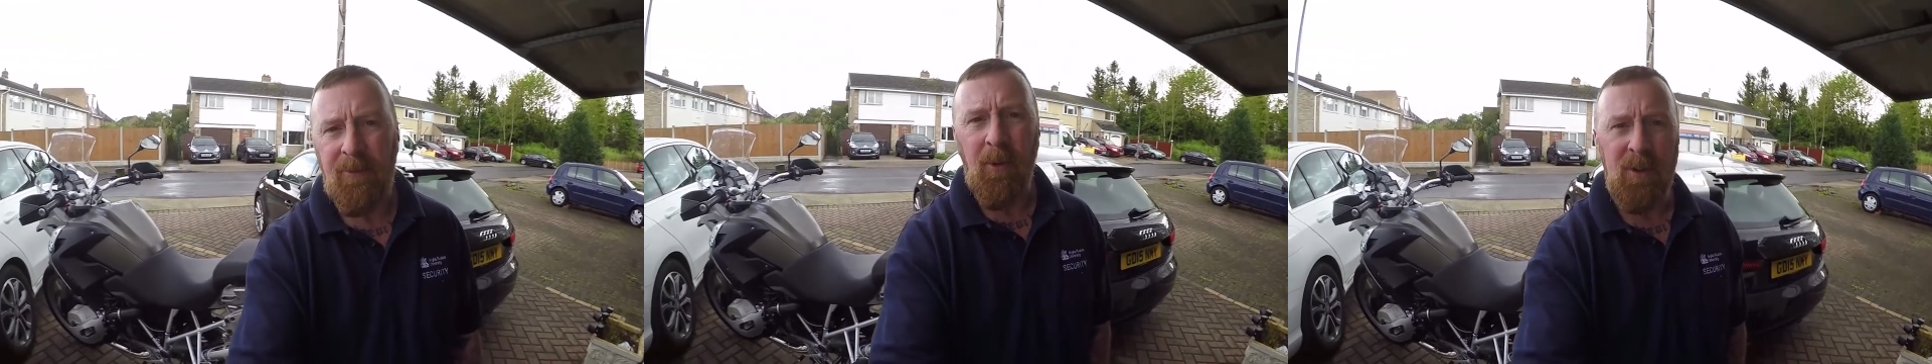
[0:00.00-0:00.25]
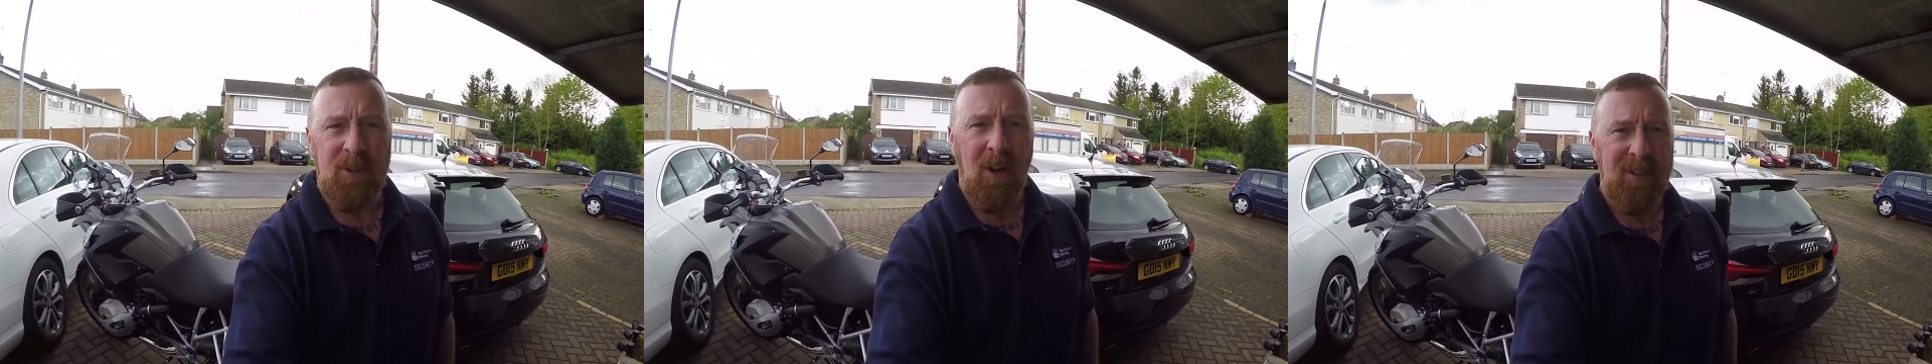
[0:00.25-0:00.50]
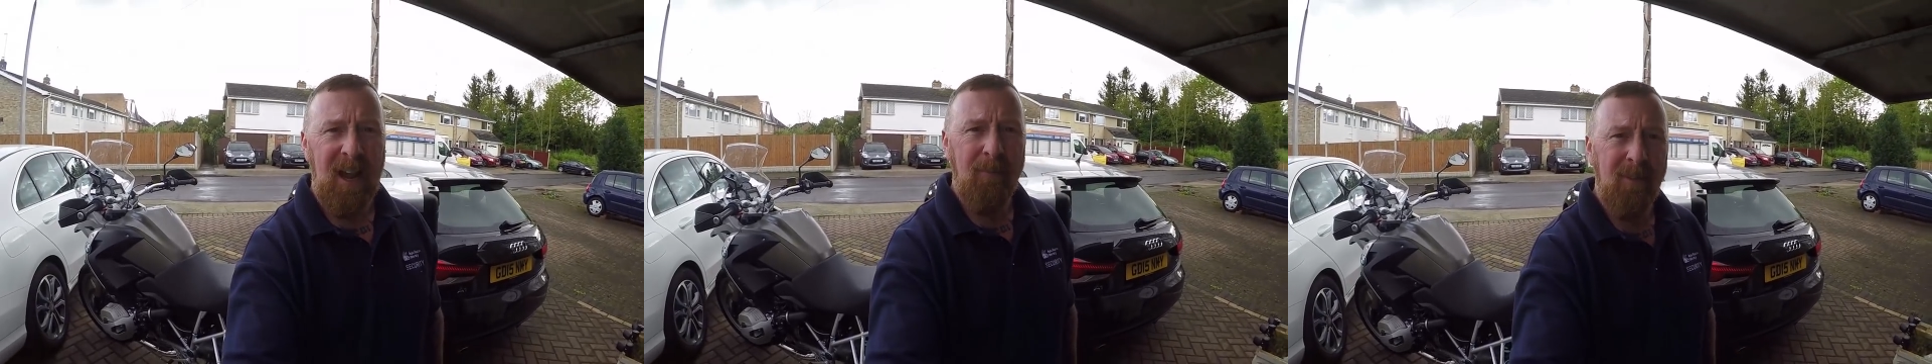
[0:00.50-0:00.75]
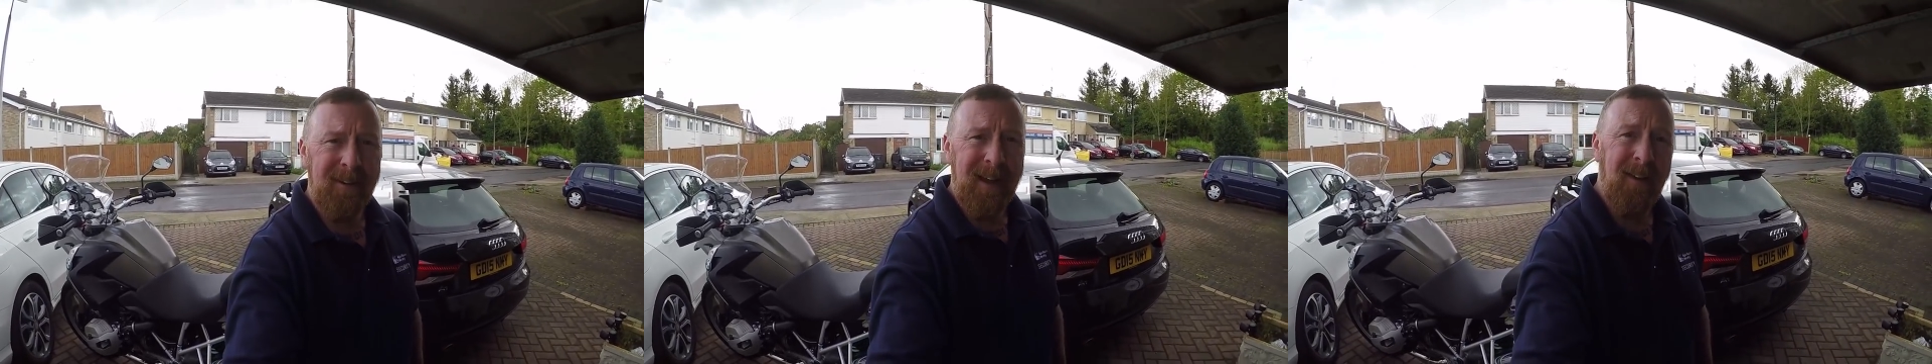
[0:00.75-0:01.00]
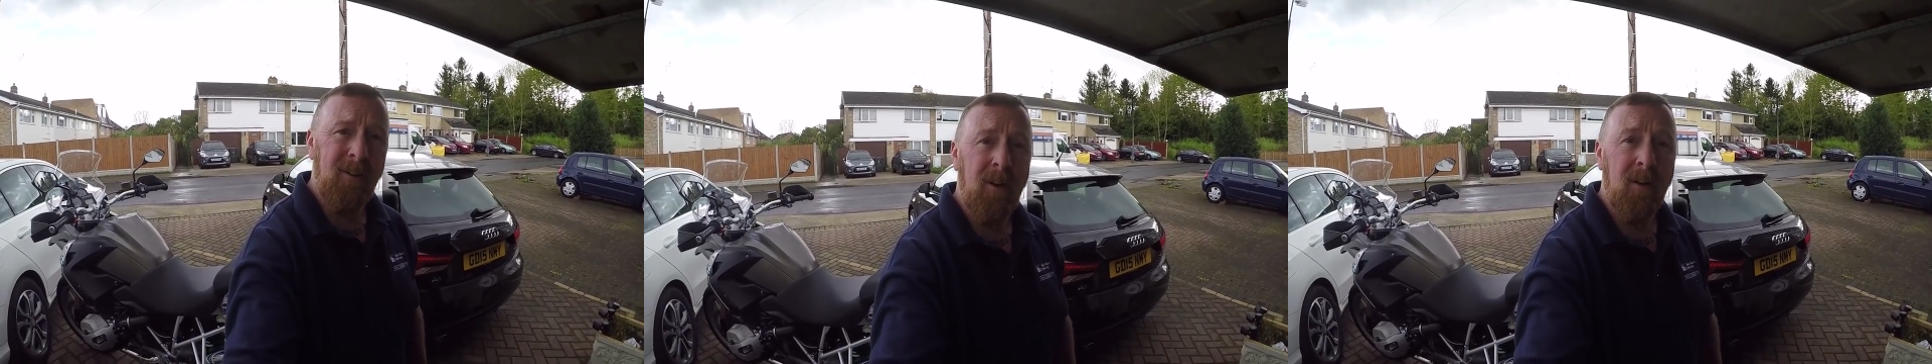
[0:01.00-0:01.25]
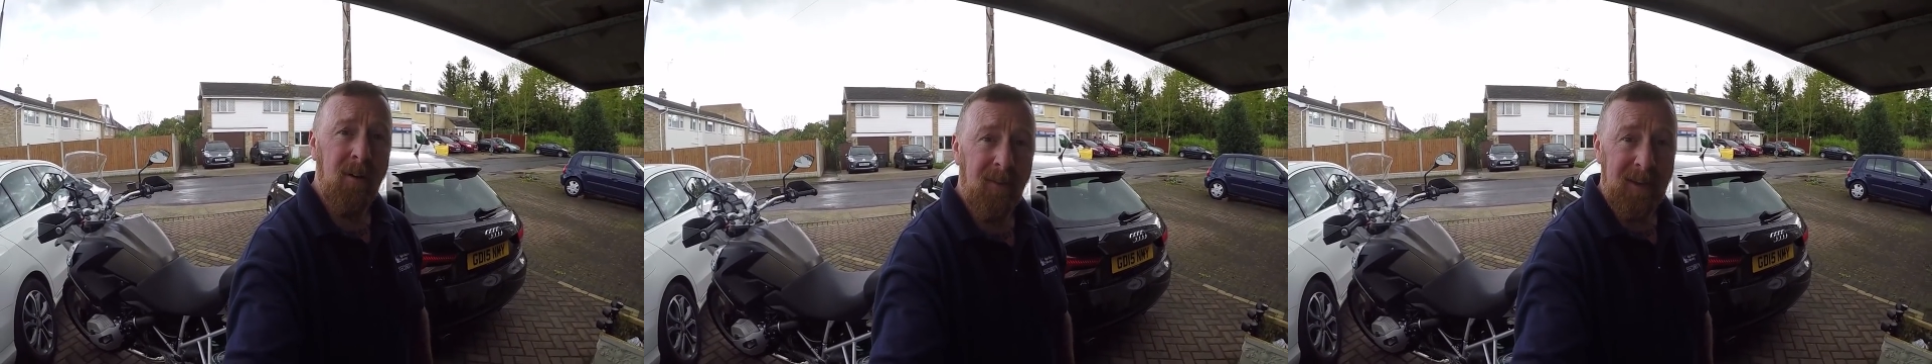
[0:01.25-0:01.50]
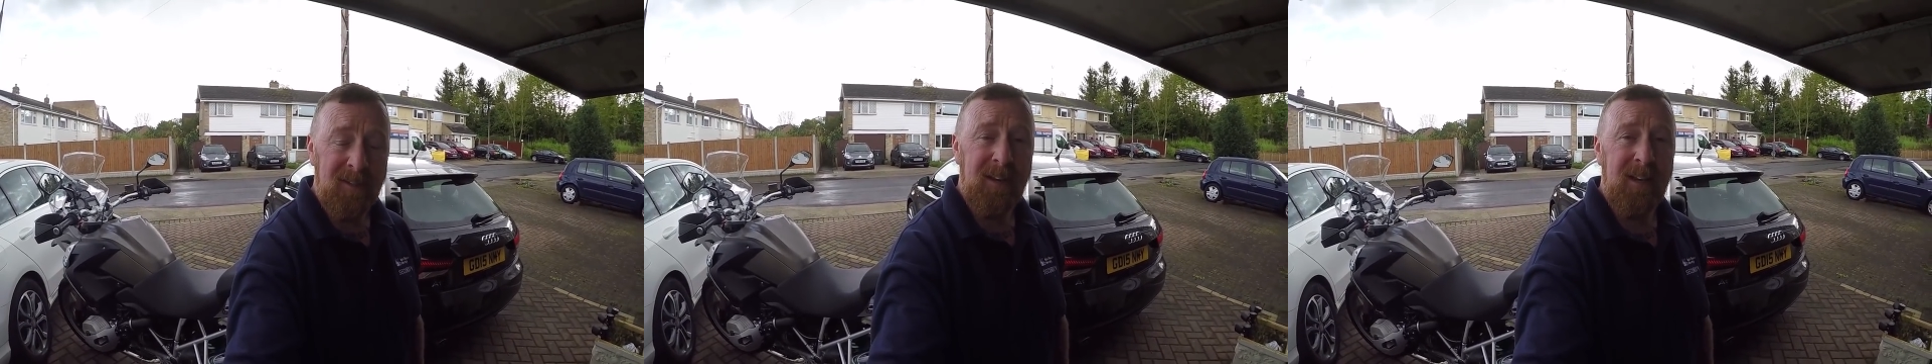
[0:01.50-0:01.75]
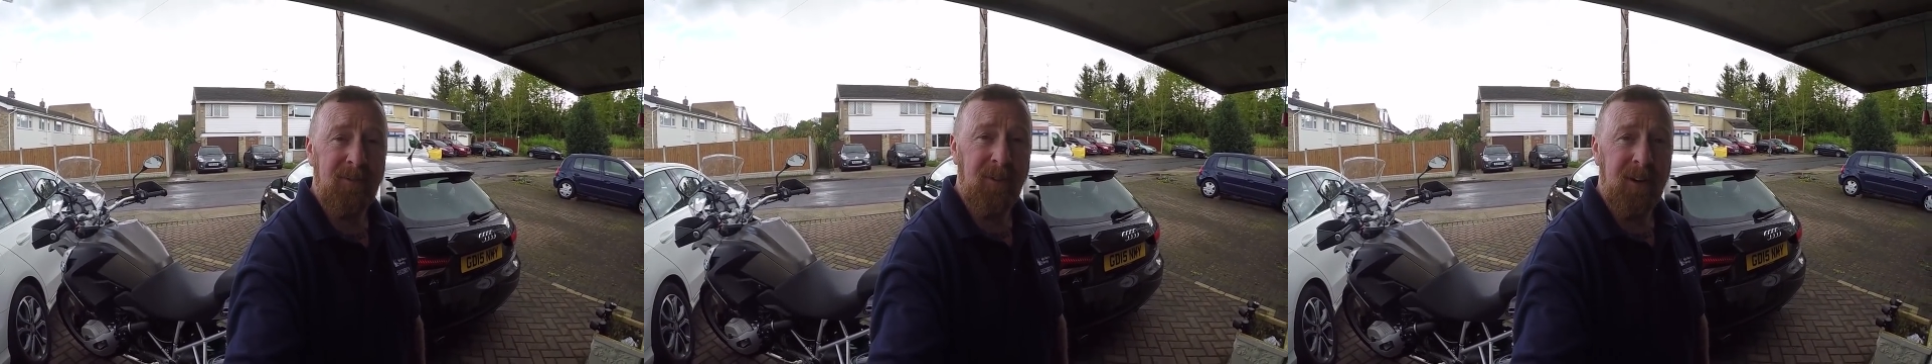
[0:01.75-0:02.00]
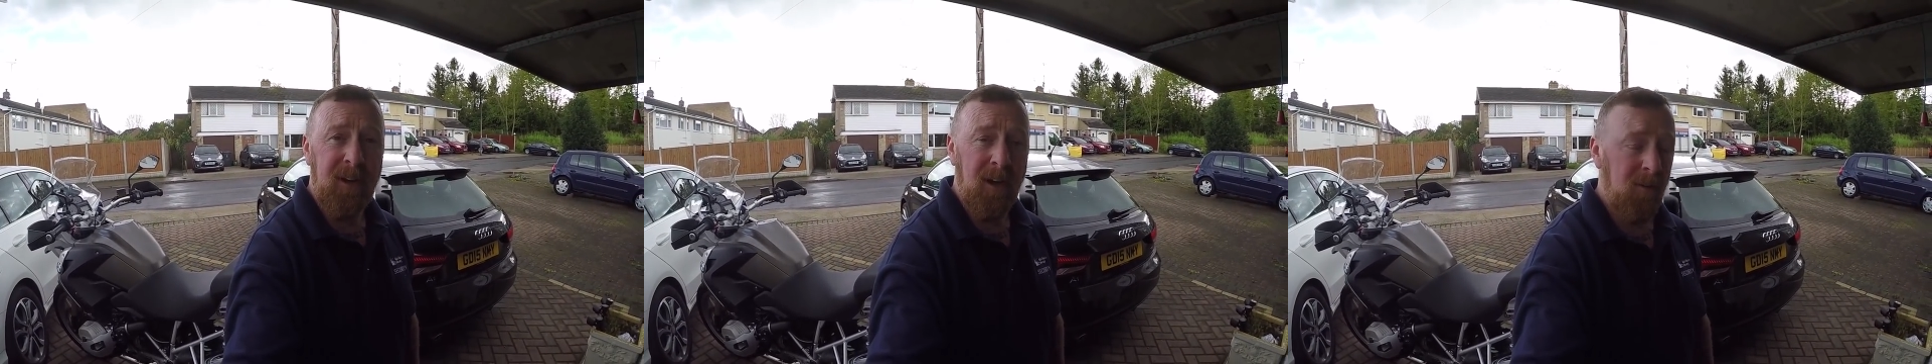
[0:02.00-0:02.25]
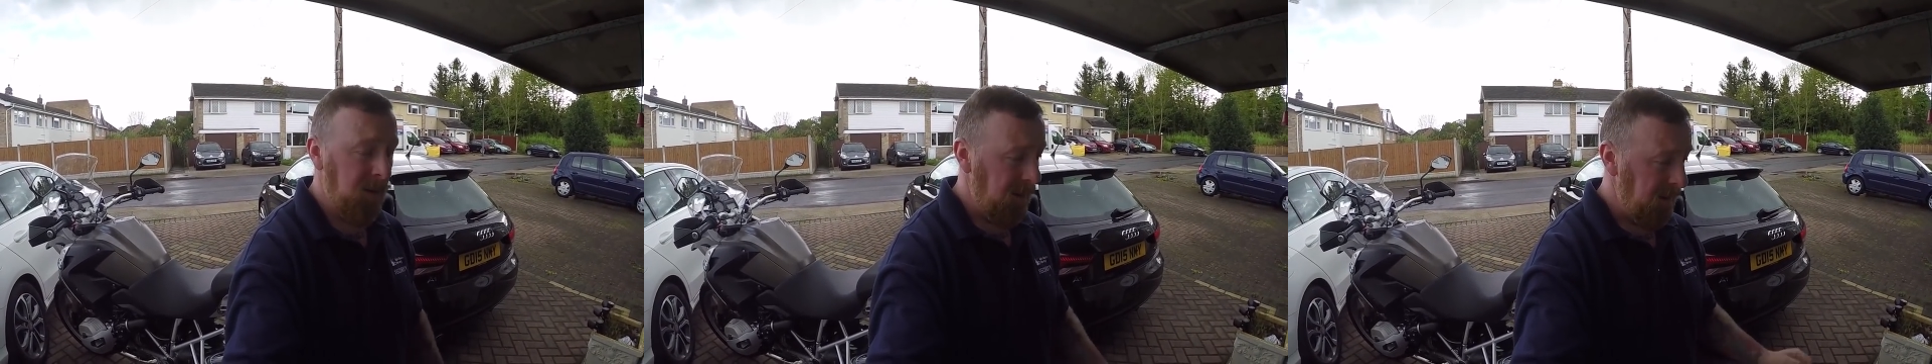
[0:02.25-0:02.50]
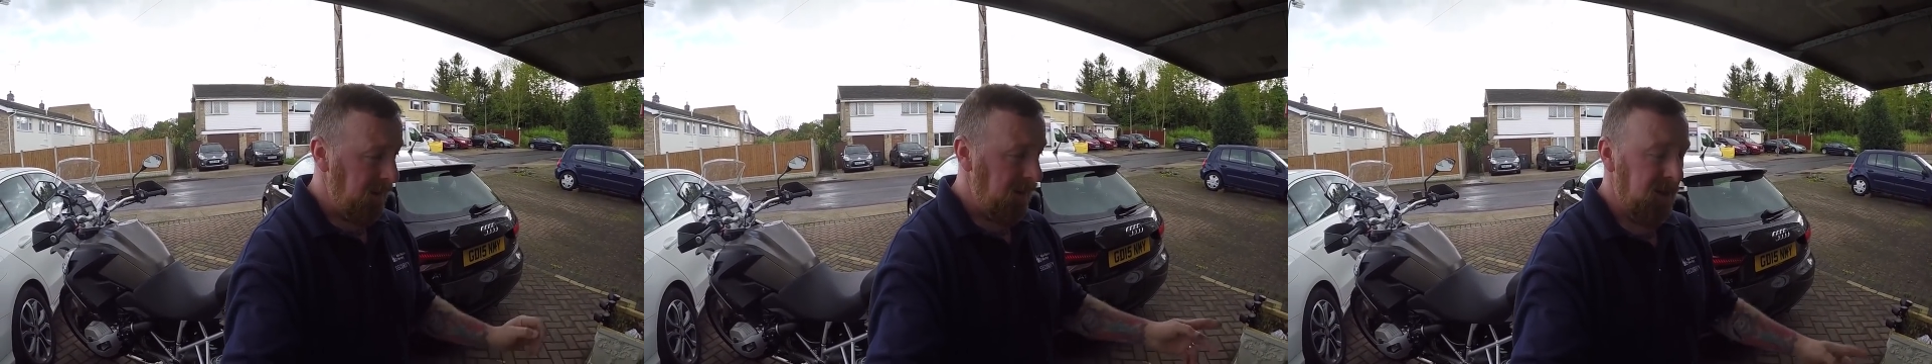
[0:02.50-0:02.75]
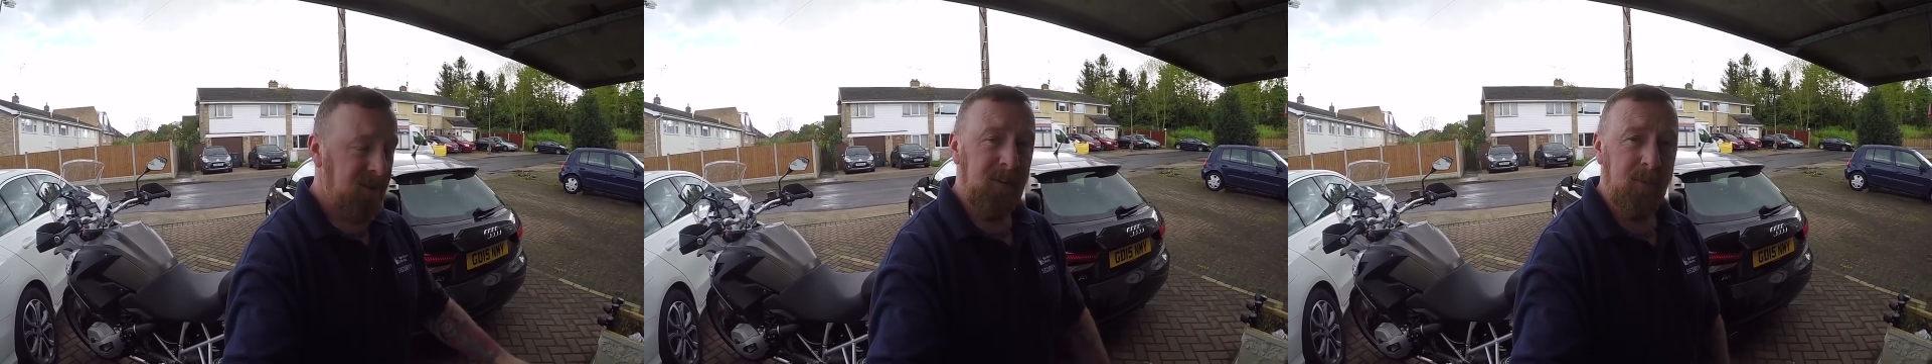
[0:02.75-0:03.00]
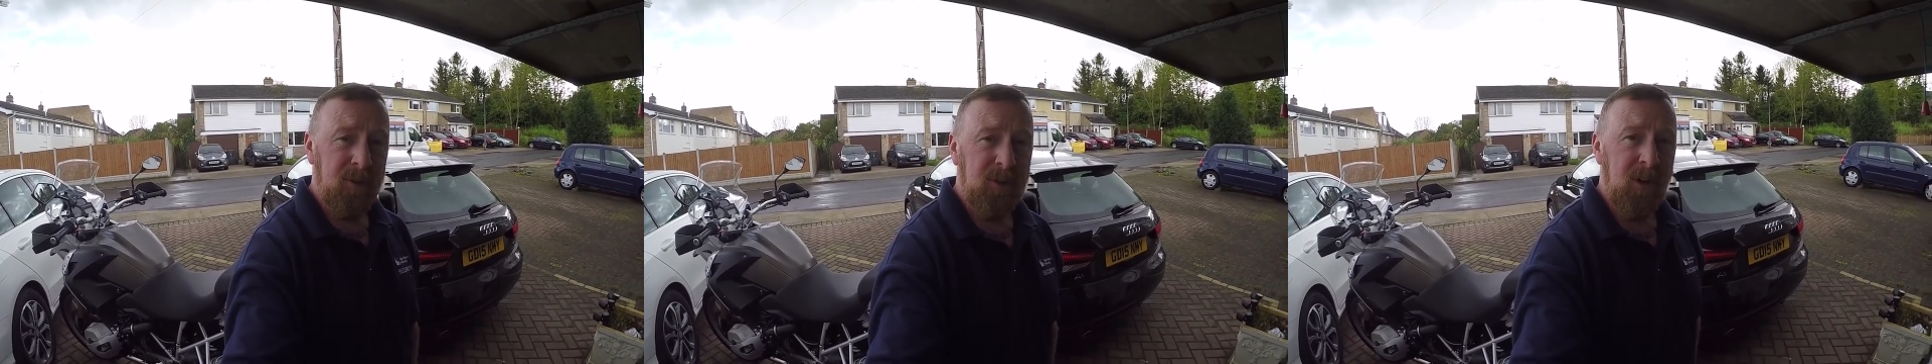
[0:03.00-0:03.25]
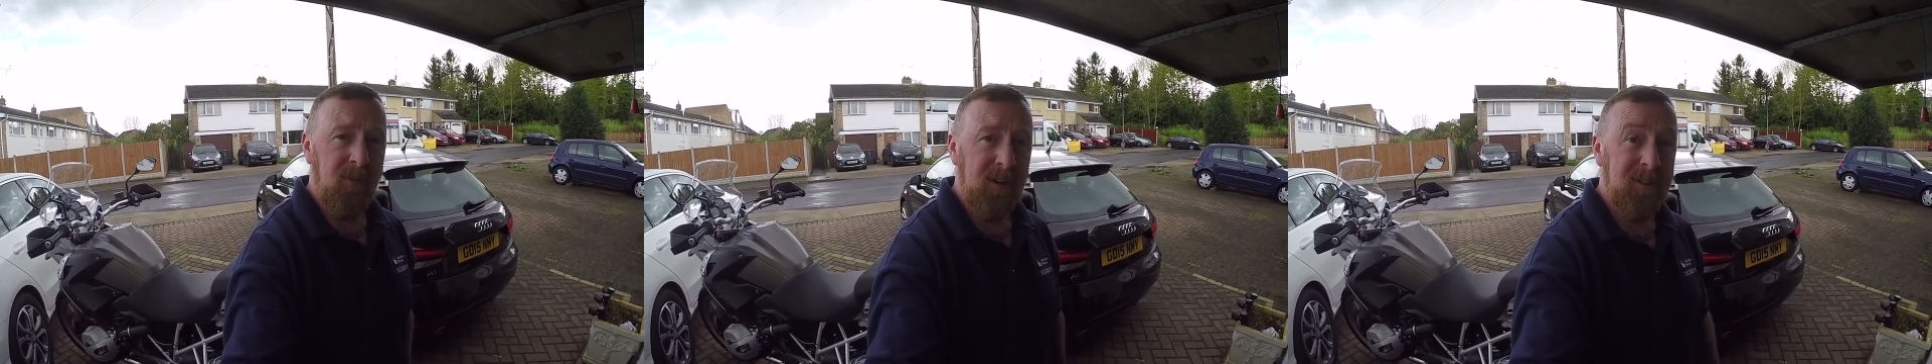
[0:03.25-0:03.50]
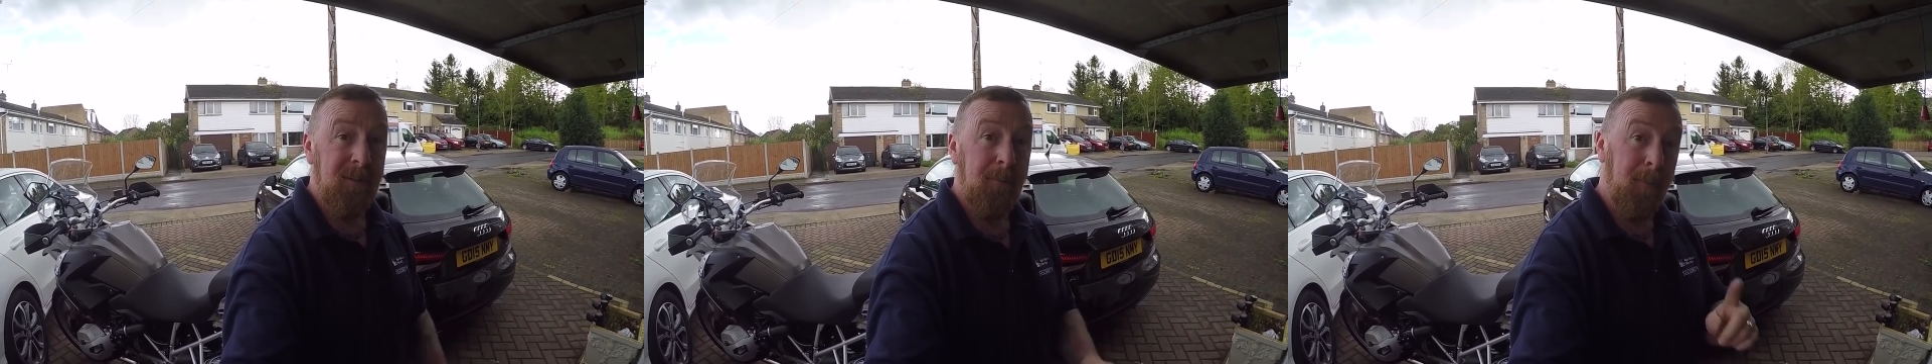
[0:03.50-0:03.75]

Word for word: before it starts hammering down, that's the next video. Simple service